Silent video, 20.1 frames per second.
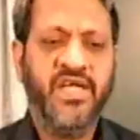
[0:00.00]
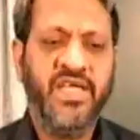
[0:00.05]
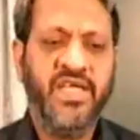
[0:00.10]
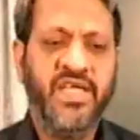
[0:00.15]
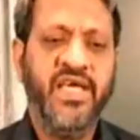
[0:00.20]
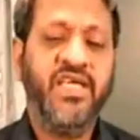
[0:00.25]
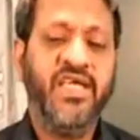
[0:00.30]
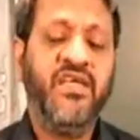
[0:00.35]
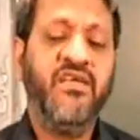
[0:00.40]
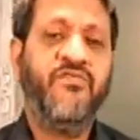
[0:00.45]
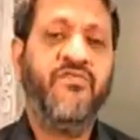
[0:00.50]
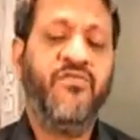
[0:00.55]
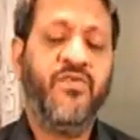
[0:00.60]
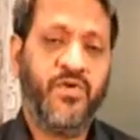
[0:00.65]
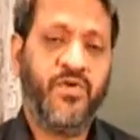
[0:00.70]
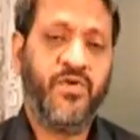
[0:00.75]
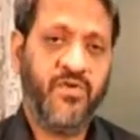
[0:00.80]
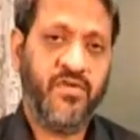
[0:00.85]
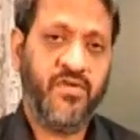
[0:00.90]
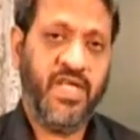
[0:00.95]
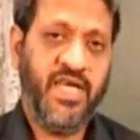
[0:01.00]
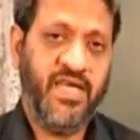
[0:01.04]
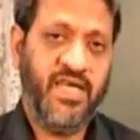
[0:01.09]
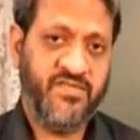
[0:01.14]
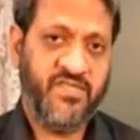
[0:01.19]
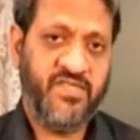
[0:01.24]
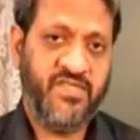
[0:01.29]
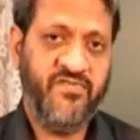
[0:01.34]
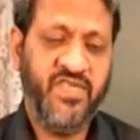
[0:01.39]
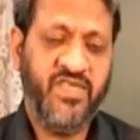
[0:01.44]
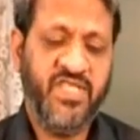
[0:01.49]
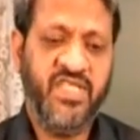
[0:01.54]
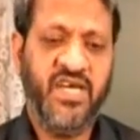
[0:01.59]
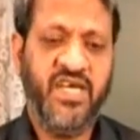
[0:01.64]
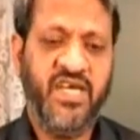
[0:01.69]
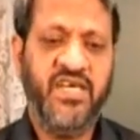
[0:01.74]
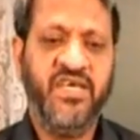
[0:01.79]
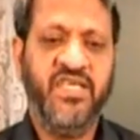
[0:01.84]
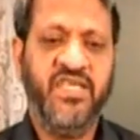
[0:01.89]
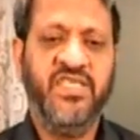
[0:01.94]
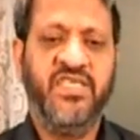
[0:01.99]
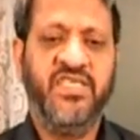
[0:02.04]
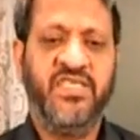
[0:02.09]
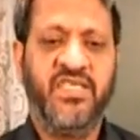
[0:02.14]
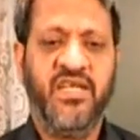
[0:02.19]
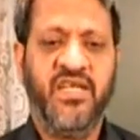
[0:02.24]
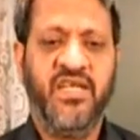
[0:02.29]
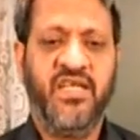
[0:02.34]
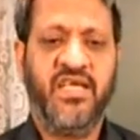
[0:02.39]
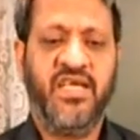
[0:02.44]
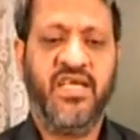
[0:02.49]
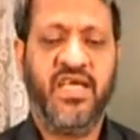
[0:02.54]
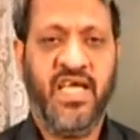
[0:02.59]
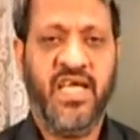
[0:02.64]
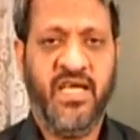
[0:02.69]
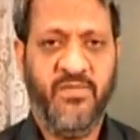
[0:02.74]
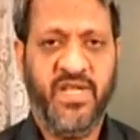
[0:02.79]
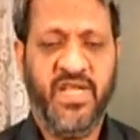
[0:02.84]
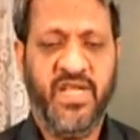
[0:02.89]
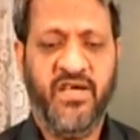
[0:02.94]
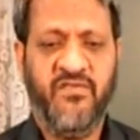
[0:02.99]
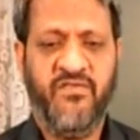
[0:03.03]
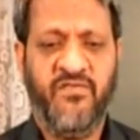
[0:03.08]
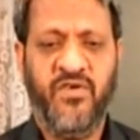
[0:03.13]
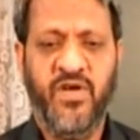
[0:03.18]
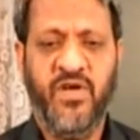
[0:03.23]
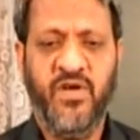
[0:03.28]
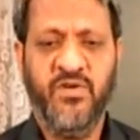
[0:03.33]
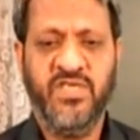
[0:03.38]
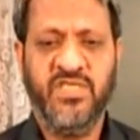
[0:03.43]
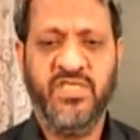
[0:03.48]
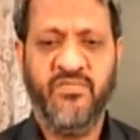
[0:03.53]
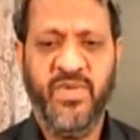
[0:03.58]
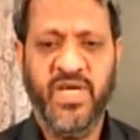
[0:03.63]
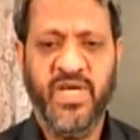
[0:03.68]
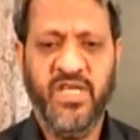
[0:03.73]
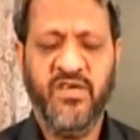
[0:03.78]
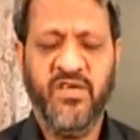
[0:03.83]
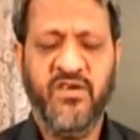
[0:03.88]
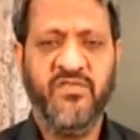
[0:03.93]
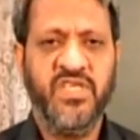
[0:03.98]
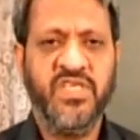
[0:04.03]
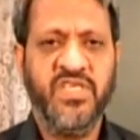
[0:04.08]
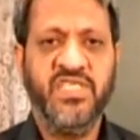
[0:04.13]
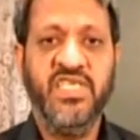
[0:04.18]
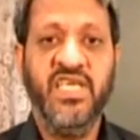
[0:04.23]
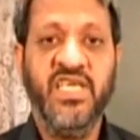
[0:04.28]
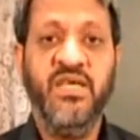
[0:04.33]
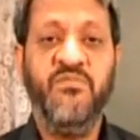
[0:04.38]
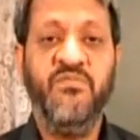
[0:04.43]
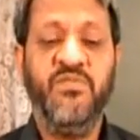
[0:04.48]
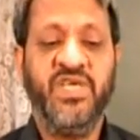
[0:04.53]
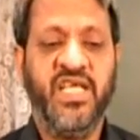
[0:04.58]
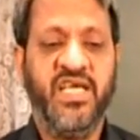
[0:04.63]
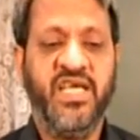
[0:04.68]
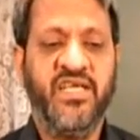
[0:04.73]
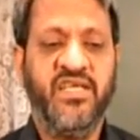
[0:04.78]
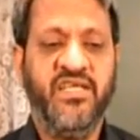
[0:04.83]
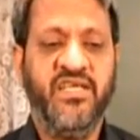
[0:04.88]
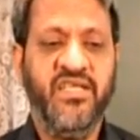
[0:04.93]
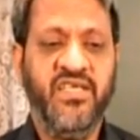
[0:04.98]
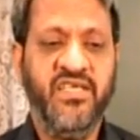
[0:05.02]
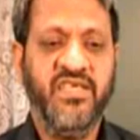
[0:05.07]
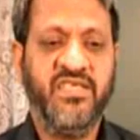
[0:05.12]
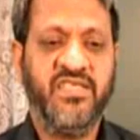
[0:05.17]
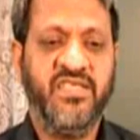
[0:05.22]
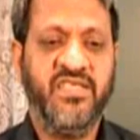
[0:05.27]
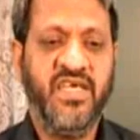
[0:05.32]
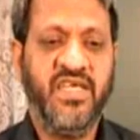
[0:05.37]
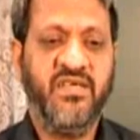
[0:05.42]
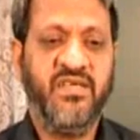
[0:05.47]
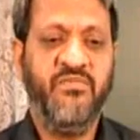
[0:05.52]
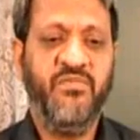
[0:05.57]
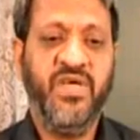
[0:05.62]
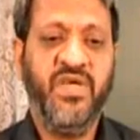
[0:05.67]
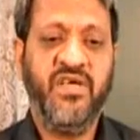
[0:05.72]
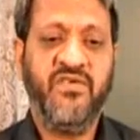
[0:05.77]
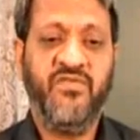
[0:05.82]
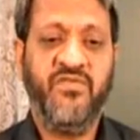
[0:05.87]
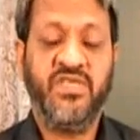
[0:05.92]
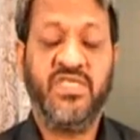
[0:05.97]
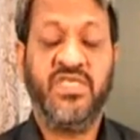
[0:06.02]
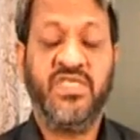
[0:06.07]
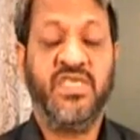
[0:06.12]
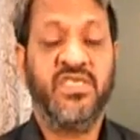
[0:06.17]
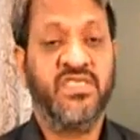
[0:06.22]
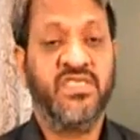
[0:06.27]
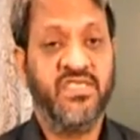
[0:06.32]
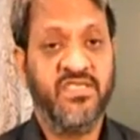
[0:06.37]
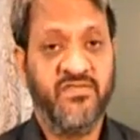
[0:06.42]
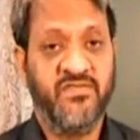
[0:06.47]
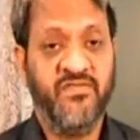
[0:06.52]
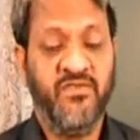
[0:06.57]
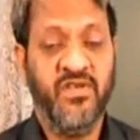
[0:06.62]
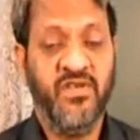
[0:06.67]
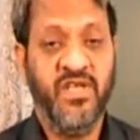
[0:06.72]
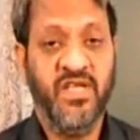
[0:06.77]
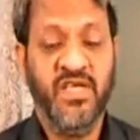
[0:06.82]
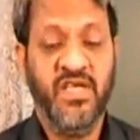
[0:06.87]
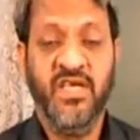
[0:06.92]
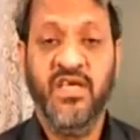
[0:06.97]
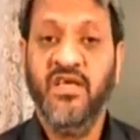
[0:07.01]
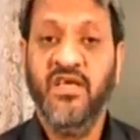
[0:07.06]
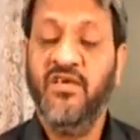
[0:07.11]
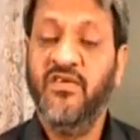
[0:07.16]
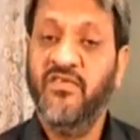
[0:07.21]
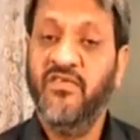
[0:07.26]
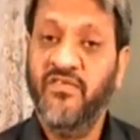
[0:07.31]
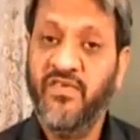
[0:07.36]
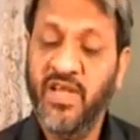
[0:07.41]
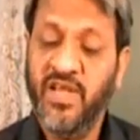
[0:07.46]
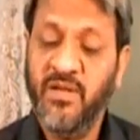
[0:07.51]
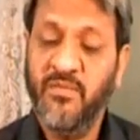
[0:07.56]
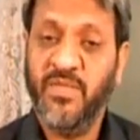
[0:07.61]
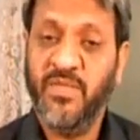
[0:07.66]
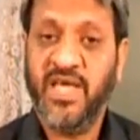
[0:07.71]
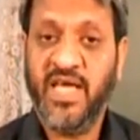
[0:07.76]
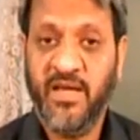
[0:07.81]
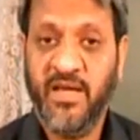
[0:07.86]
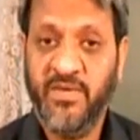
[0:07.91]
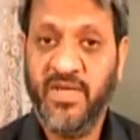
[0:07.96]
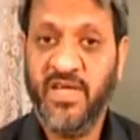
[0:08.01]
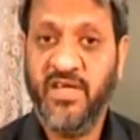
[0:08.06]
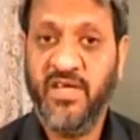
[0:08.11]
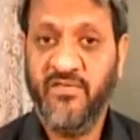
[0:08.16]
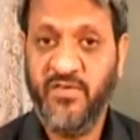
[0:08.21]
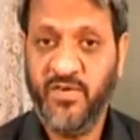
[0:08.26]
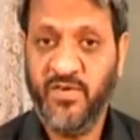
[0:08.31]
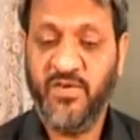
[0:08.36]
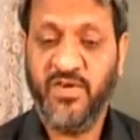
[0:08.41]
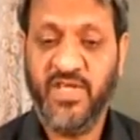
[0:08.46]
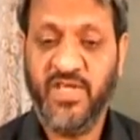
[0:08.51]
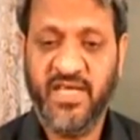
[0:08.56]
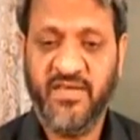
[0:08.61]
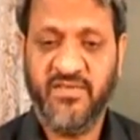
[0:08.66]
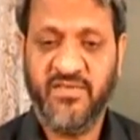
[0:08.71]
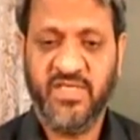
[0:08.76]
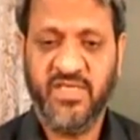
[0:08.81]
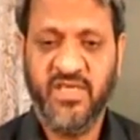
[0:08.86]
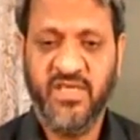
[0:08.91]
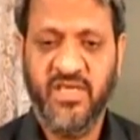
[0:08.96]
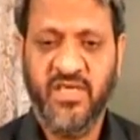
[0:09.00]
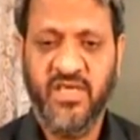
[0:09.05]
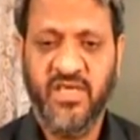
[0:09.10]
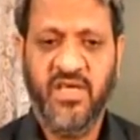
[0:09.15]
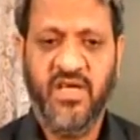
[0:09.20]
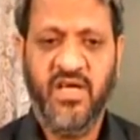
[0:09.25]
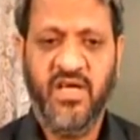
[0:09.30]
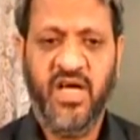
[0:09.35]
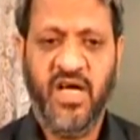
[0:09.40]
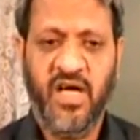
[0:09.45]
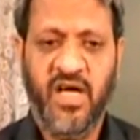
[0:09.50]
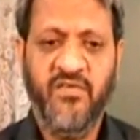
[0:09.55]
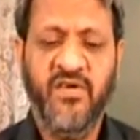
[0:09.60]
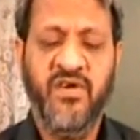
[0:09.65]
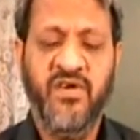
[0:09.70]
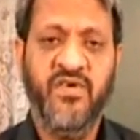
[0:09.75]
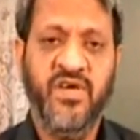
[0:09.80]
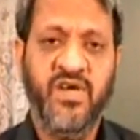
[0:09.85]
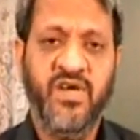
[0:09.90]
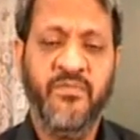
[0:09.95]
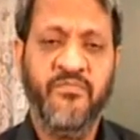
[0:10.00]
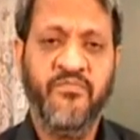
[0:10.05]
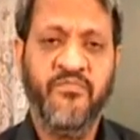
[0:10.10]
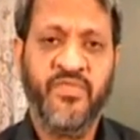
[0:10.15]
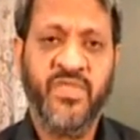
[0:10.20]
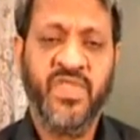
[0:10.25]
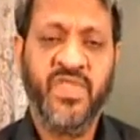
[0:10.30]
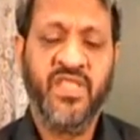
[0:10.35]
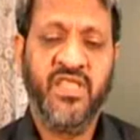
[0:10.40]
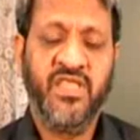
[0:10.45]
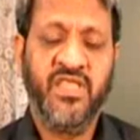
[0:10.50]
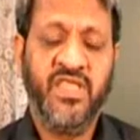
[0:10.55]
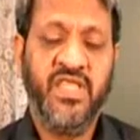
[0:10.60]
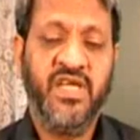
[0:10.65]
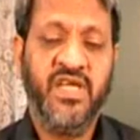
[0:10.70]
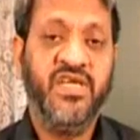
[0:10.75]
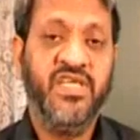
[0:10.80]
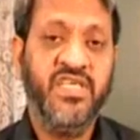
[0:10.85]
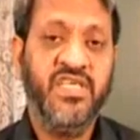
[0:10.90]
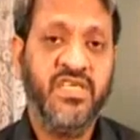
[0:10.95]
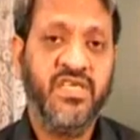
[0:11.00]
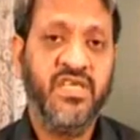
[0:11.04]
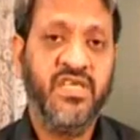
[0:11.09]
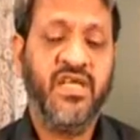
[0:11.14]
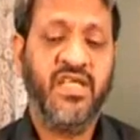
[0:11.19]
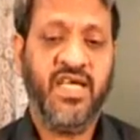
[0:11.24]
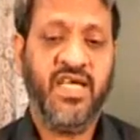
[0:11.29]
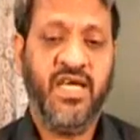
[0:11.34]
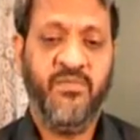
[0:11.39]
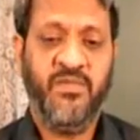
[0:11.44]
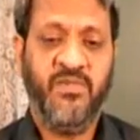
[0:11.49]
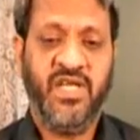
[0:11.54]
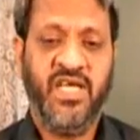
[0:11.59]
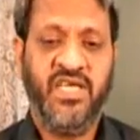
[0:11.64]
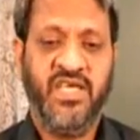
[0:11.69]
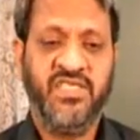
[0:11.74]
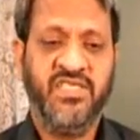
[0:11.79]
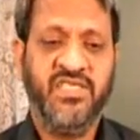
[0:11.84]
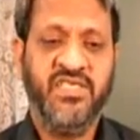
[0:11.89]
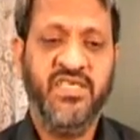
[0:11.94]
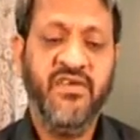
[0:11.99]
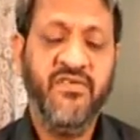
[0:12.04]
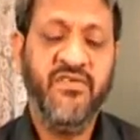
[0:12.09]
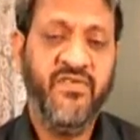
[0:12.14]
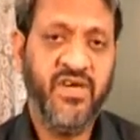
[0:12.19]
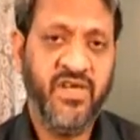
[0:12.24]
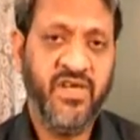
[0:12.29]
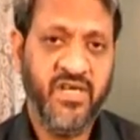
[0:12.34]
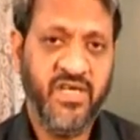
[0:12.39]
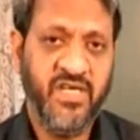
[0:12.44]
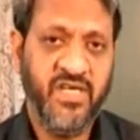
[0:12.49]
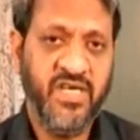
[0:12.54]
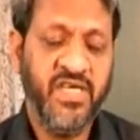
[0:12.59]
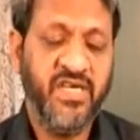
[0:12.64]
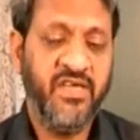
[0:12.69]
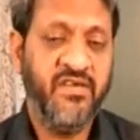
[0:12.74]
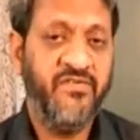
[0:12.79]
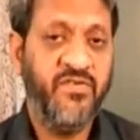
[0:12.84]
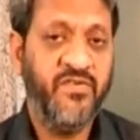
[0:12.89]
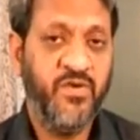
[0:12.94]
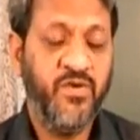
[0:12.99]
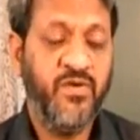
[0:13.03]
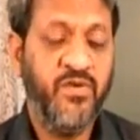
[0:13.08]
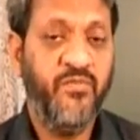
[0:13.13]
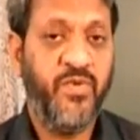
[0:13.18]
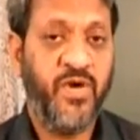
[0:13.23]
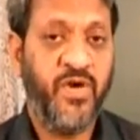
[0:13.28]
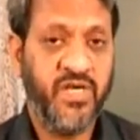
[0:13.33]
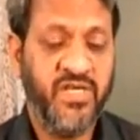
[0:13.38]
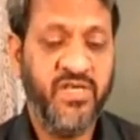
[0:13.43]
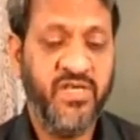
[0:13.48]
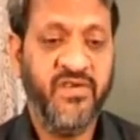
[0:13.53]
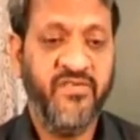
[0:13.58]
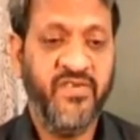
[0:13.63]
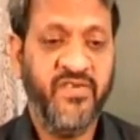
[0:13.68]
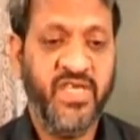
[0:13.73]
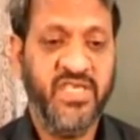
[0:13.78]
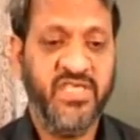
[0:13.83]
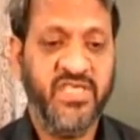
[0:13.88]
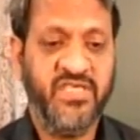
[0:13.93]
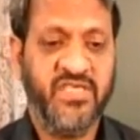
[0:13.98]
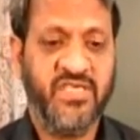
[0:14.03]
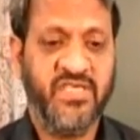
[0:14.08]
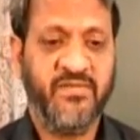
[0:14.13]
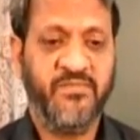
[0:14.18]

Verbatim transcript: Taking photographs with a digital camera follows many of the same techniques that make for successful film camera photographs. However, the digital cameras differ in a few important ways